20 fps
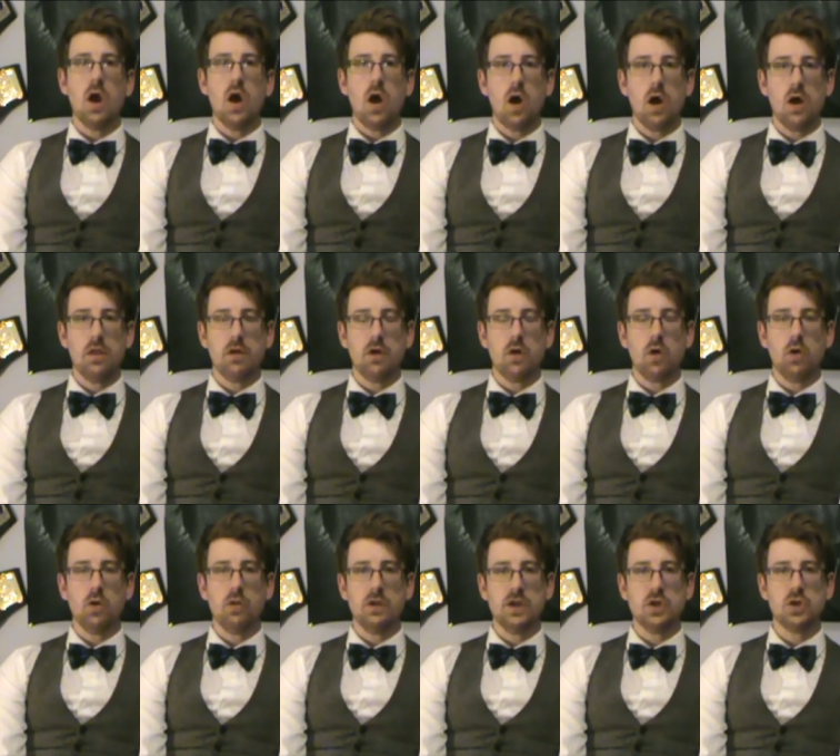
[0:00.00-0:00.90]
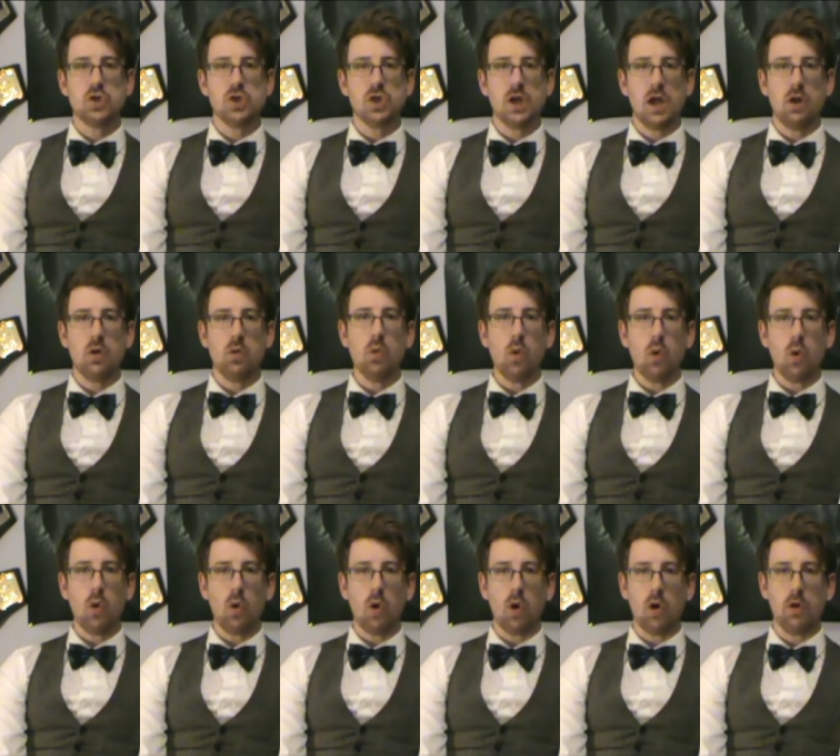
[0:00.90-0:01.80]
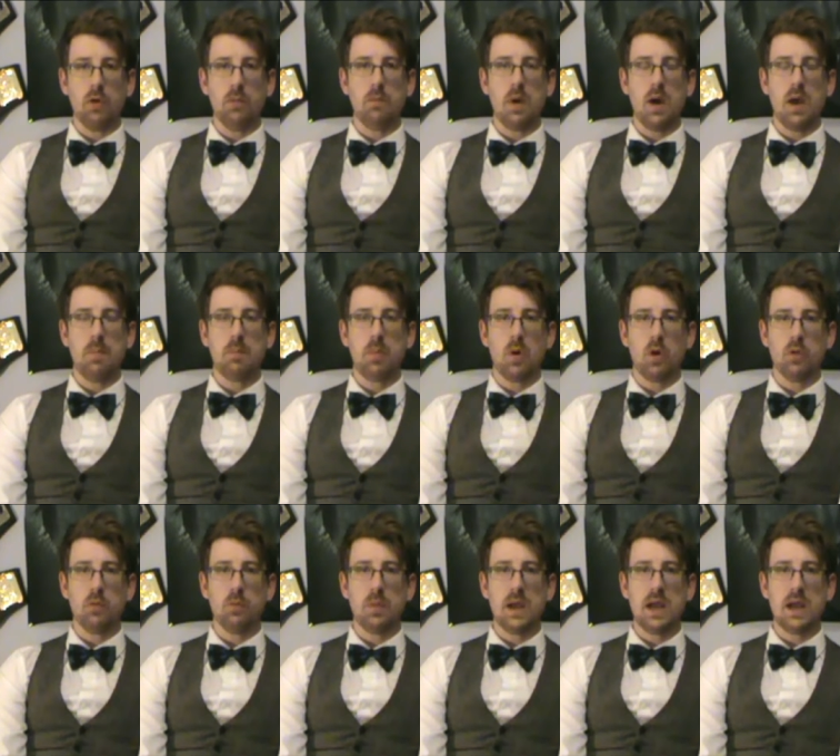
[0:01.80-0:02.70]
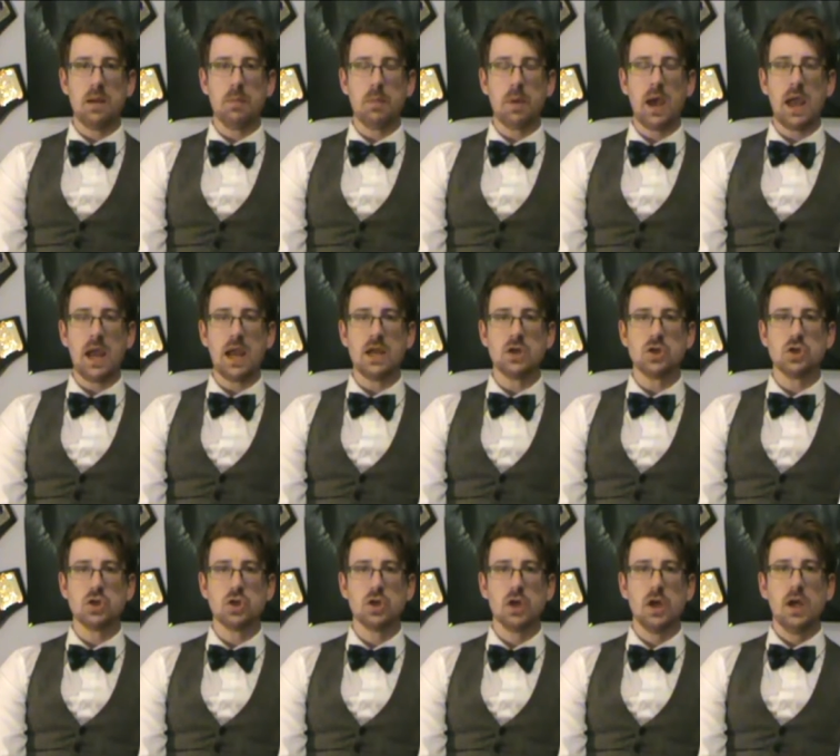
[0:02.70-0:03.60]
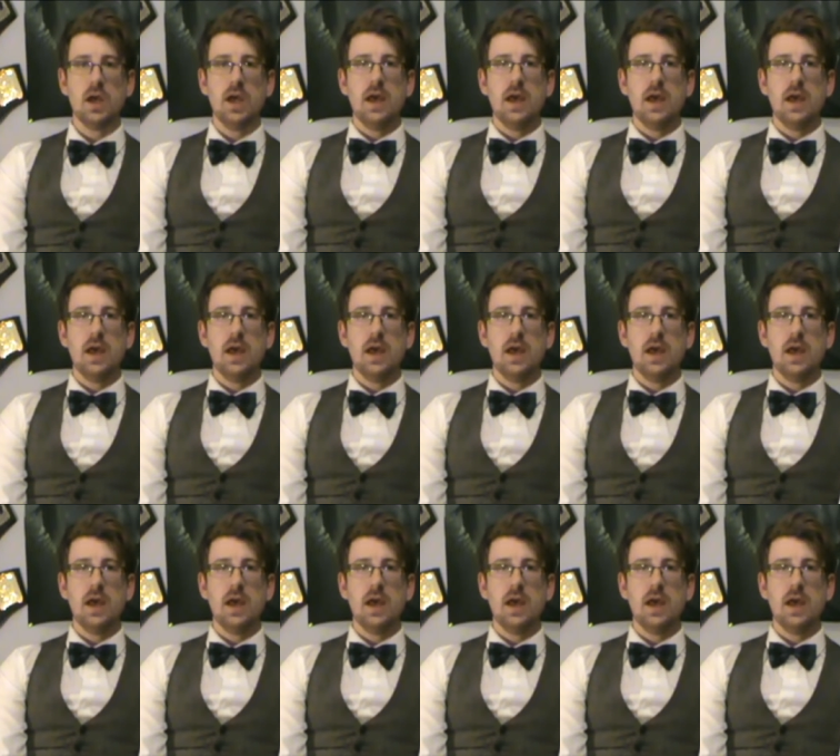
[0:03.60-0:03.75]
either on this channel or on my Podbean page.